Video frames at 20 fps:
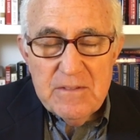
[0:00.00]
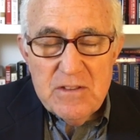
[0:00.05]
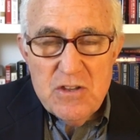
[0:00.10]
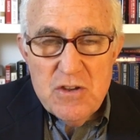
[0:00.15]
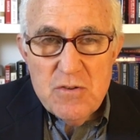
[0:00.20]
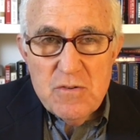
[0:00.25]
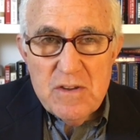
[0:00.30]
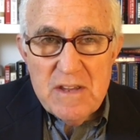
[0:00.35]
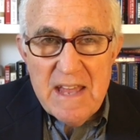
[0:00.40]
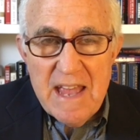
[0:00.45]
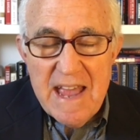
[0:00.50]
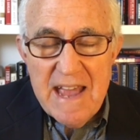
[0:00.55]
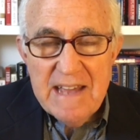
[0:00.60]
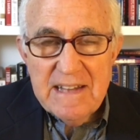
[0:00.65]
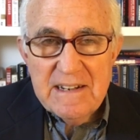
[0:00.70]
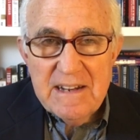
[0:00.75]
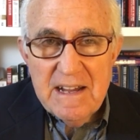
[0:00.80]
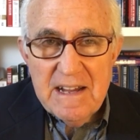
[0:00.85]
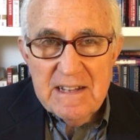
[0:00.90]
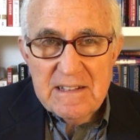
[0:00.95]
you
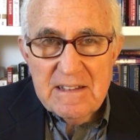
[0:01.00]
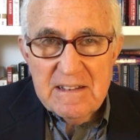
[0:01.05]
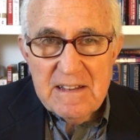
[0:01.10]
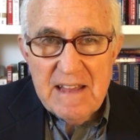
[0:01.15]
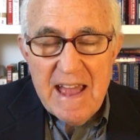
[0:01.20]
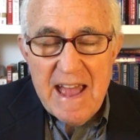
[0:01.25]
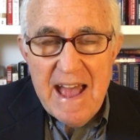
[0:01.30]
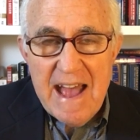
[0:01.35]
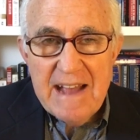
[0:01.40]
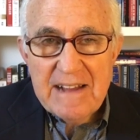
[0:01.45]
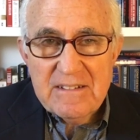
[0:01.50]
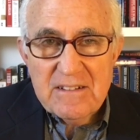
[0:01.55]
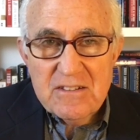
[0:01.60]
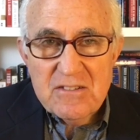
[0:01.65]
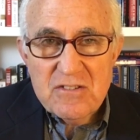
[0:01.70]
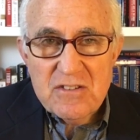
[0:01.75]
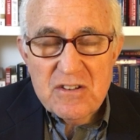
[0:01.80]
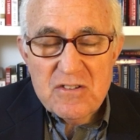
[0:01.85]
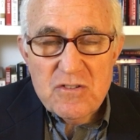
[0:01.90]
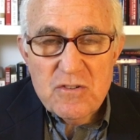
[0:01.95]
cannot act
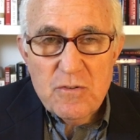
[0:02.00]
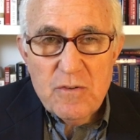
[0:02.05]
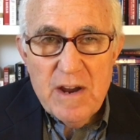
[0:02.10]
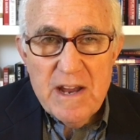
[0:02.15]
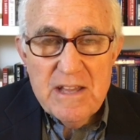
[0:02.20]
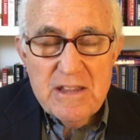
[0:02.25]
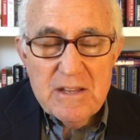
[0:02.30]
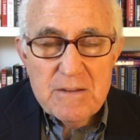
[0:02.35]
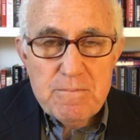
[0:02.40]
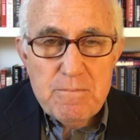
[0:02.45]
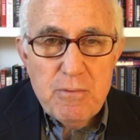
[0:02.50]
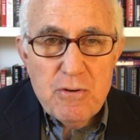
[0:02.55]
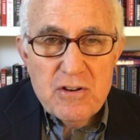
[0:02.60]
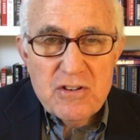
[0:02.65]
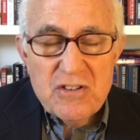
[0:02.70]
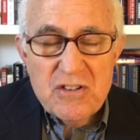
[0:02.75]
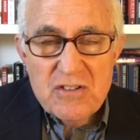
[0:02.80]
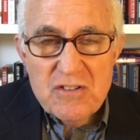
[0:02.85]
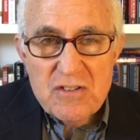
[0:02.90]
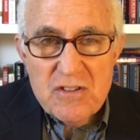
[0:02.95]
in such a way that
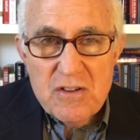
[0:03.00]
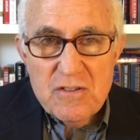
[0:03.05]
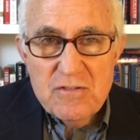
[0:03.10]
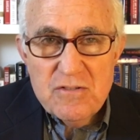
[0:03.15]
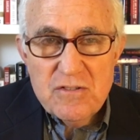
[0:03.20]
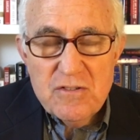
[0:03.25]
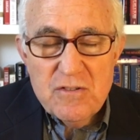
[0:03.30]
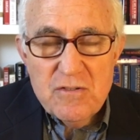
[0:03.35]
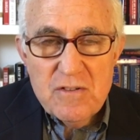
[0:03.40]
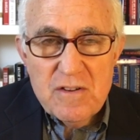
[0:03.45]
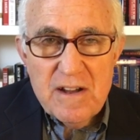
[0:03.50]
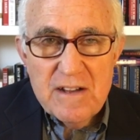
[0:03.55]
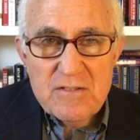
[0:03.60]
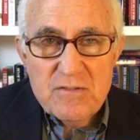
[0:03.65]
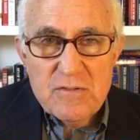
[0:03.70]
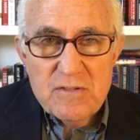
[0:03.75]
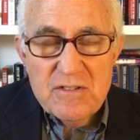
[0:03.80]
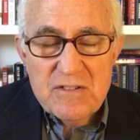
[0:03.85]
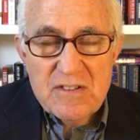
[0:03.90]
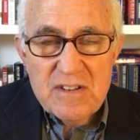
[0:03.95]
pushes those two
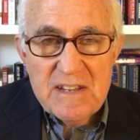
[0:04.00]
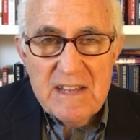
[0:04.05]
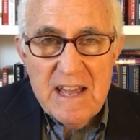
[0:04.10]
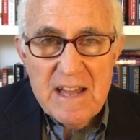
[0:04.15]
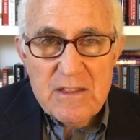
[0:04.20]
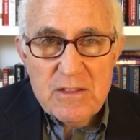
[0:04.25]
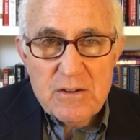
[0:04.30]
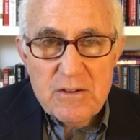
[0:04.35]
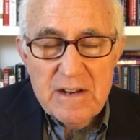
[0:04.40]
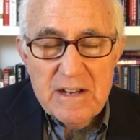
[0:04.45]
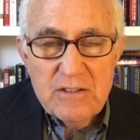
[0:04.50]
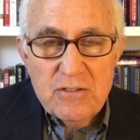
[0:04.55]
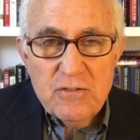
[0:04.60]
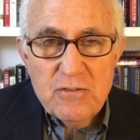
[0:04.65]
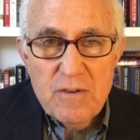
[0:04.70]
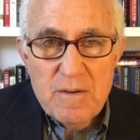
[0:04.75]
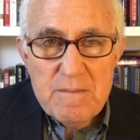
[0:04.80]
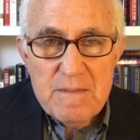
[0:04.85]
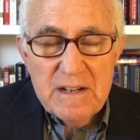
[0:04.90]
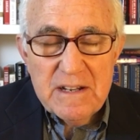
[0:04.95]
countries together
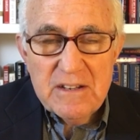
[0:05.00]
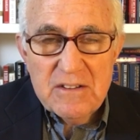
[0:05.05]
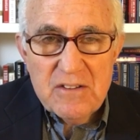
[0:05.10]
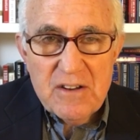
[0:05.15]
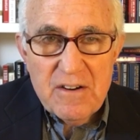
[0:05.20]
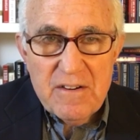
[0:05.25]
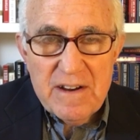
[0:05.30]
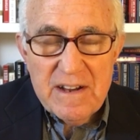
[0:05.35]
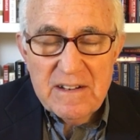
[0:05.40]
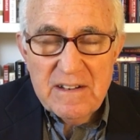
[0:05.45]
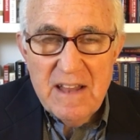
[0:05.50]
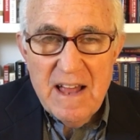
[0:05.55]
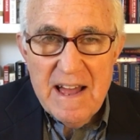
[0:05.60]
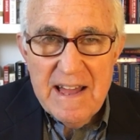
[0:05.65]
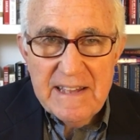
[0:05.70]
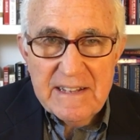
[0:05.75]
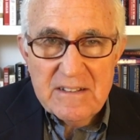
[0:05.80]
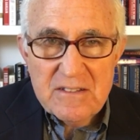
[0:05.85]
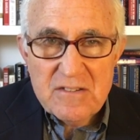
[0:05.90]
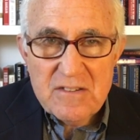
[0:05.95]
into a military
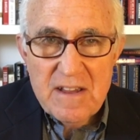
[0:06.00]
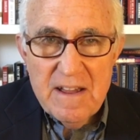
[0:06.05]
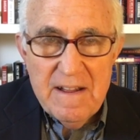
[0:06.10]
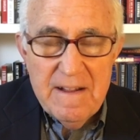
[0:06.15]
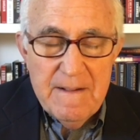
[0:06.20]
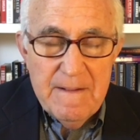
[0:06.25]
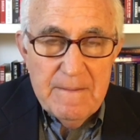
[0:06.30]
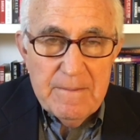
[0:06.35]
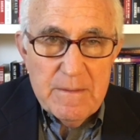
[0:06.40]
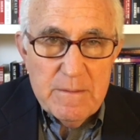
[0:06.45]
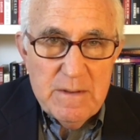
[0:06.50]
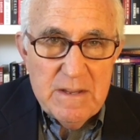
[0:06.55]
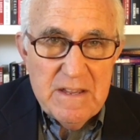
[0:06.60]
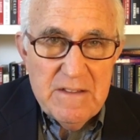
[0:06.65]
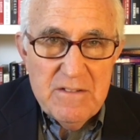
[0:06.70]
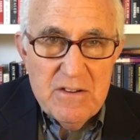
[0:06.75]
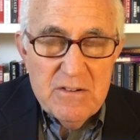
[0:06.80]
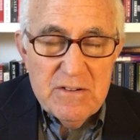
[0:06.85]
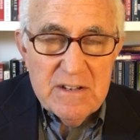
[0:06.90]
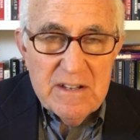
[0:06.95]
alliance. Let me
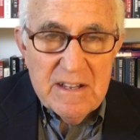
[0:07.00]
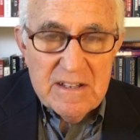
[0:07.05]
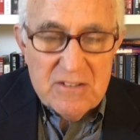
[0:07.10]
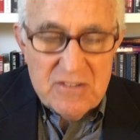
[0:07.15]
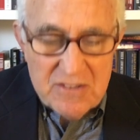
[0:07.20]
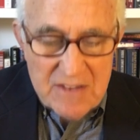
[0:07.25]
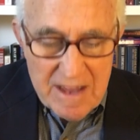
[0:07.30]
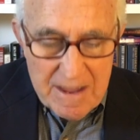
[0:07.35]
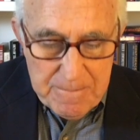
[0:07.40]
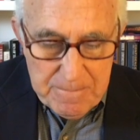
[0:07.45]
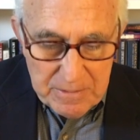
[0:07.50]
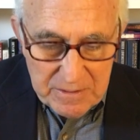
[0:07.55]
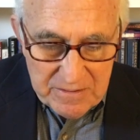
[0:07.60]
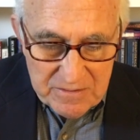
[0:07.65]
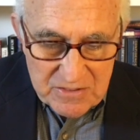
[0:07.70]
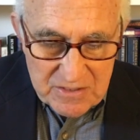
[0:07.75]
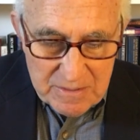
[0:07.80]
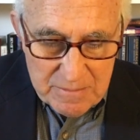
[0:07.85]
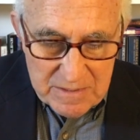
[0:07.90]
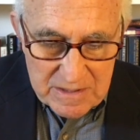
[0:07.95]
give you a, a sample
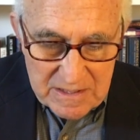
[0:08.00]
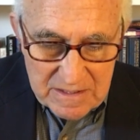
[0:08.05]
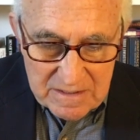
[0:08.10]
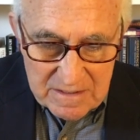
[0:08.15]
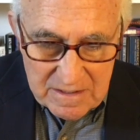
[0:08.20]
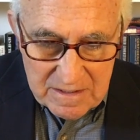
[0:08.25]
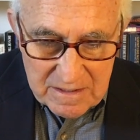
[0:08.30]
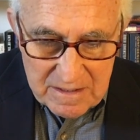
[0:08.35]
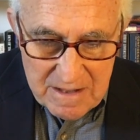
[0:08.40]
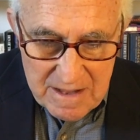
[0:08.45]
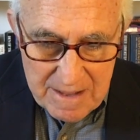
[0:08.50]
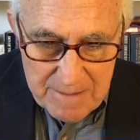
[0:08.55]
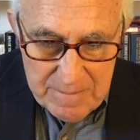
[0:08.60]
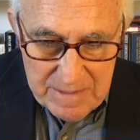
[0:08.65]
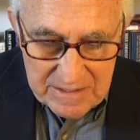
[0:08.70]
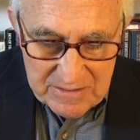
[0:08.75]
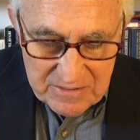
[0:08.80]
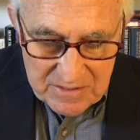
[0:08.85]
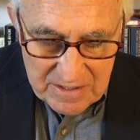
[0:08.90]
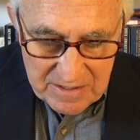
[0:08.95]
of some of the, the
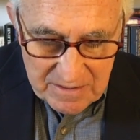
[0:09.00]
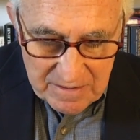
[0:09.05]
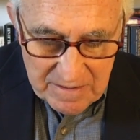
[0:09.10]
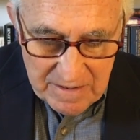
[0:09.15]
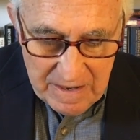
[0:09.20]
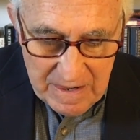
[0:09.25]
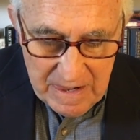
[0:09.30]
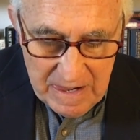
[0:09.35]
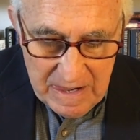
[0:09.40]
comments here.